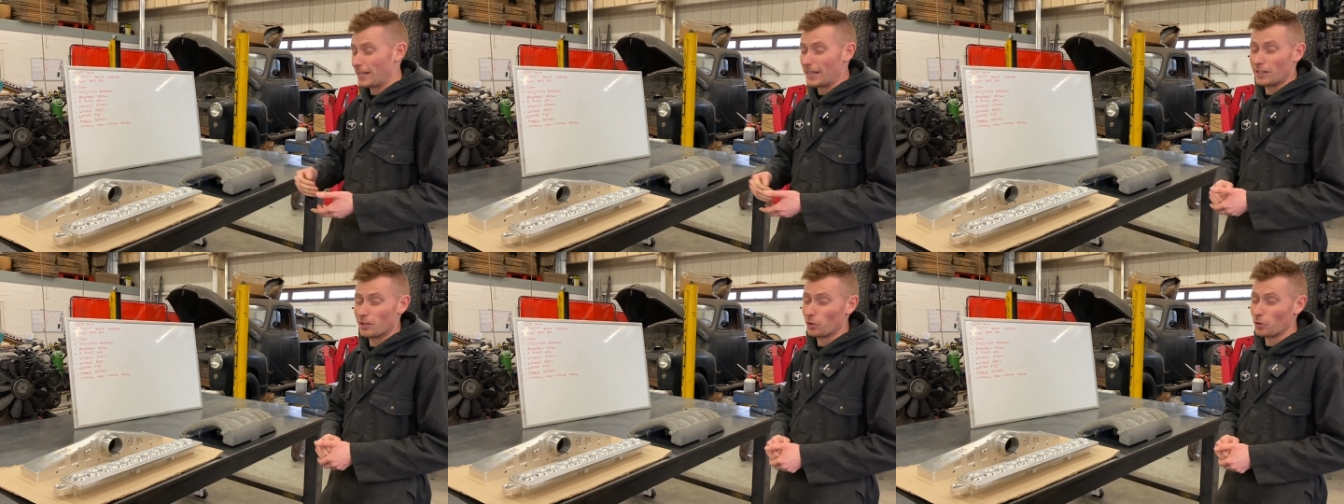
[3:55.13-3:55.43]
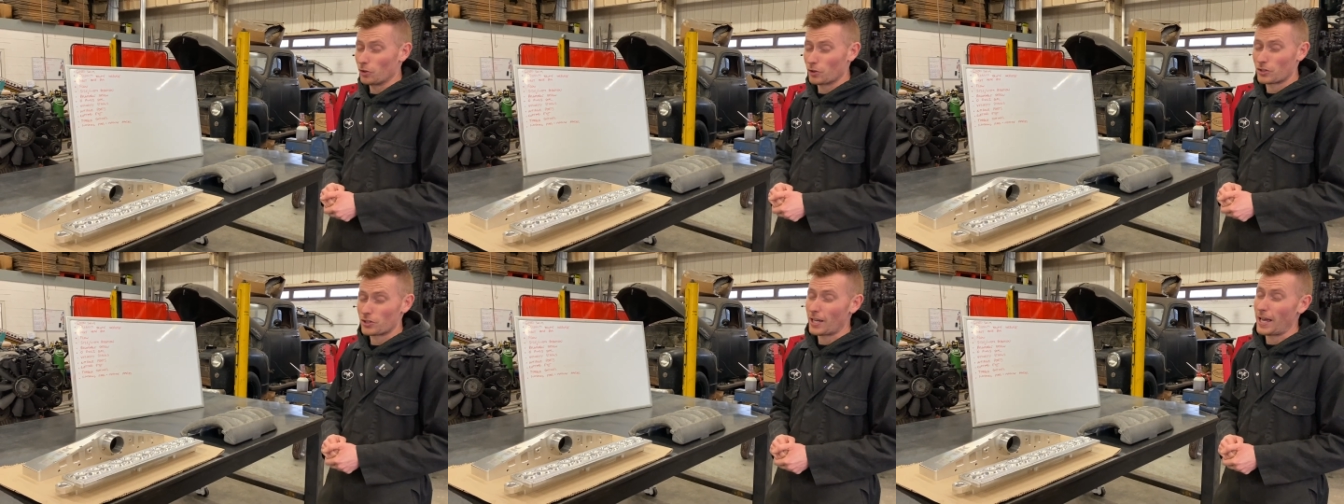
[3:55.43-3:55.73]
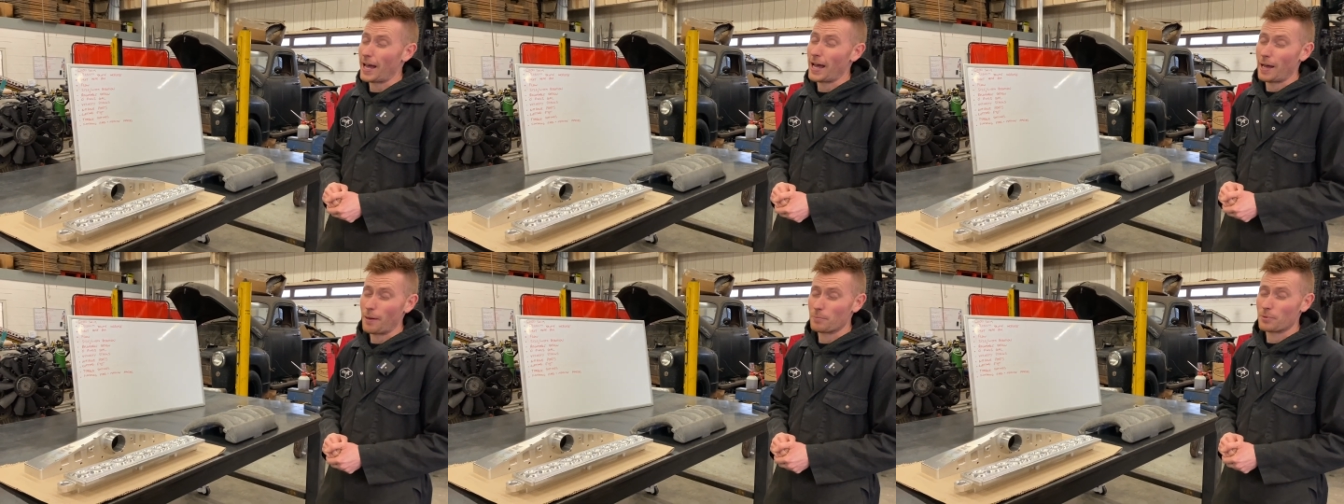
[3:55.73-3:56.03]
it looks
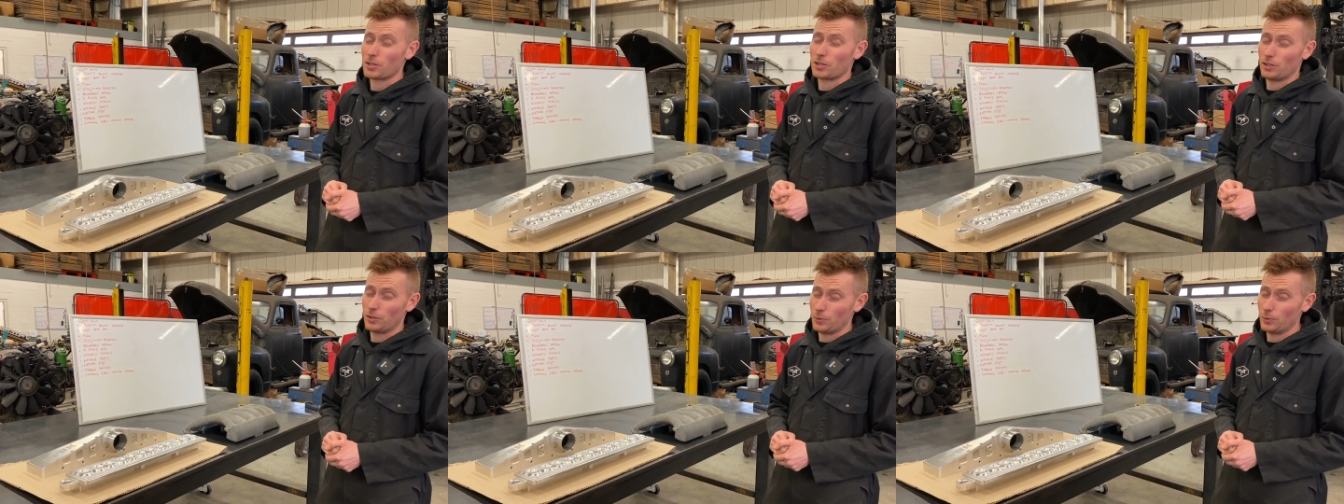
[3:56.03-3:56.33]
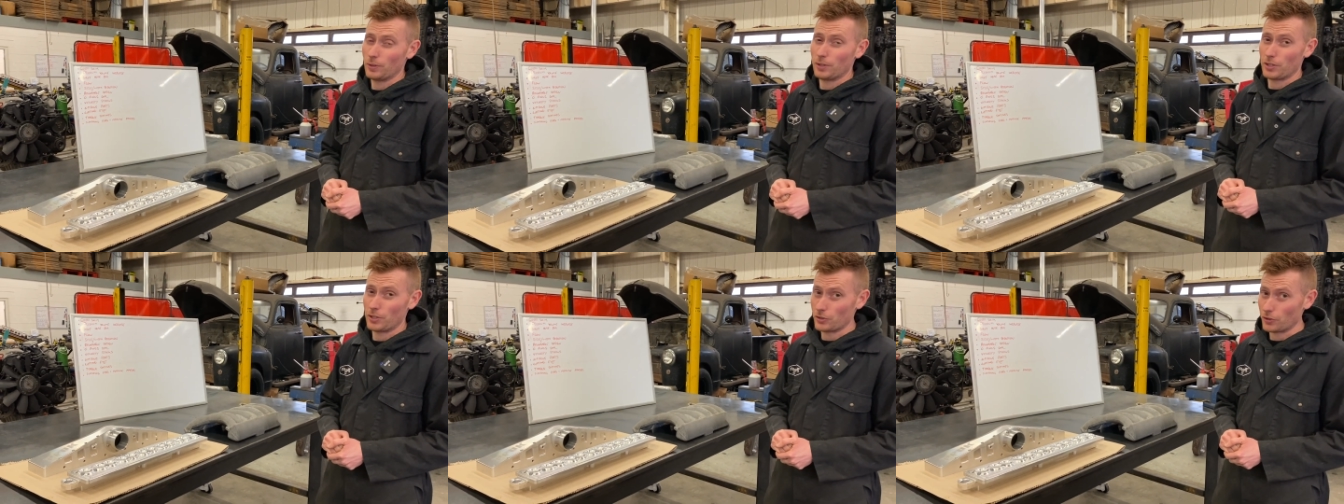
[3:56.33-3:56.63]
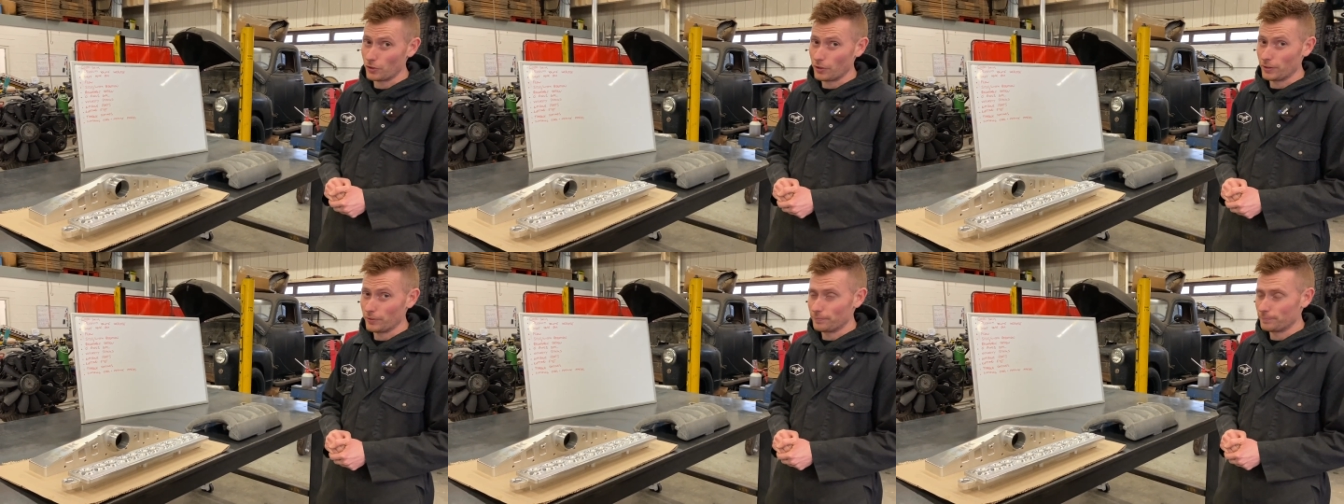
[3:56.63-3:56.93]
absolutely
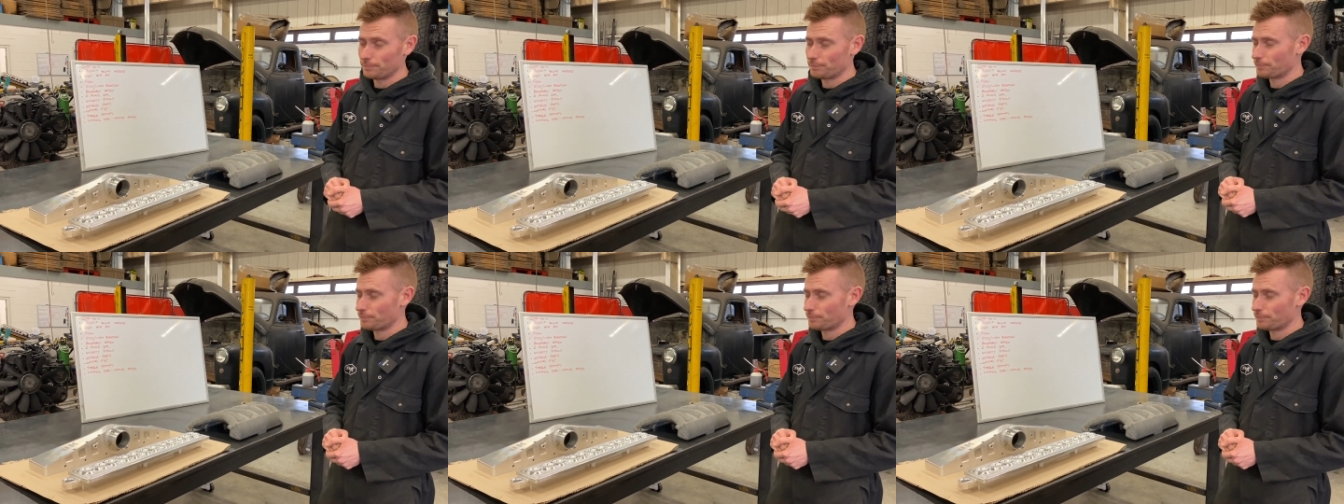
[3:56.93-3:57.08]
stunning.